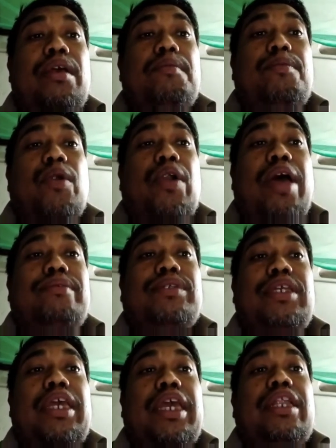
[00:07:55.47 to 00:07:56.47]

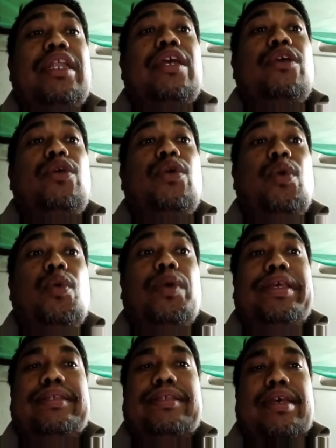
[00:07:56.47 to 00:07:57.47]
pronouncing it, U is